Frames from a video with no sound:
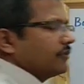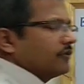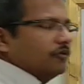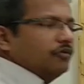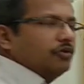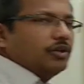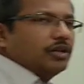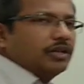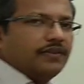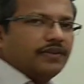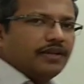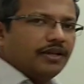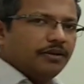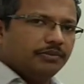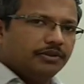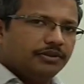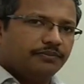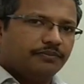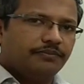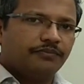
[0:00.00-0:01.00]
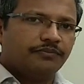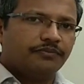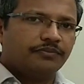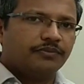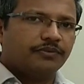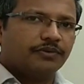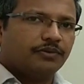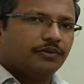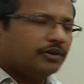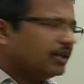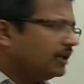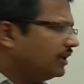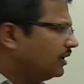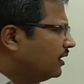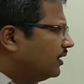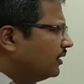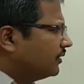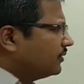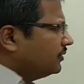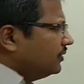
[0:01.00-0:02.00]
for example.
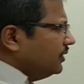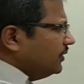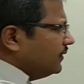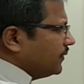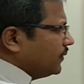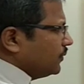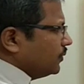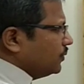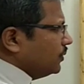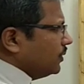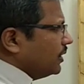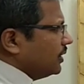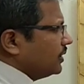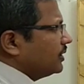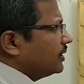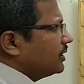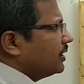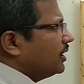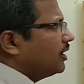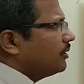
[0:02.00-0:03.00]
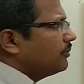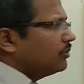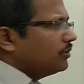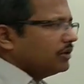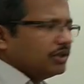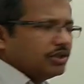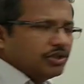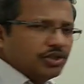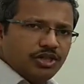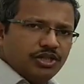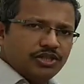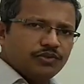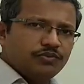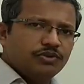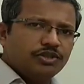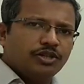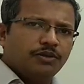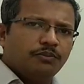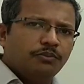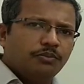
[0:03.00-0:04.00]
Okay, so these two are the carbohydrates
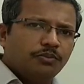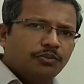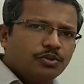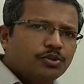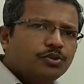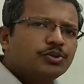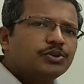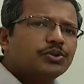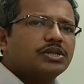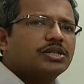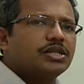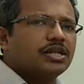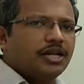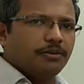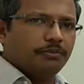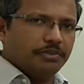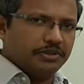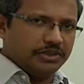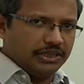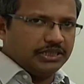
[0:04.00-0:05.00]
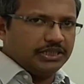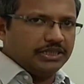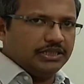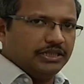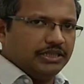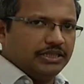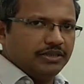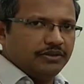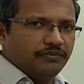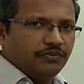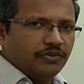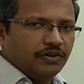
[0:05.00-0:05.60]
which are most abundant.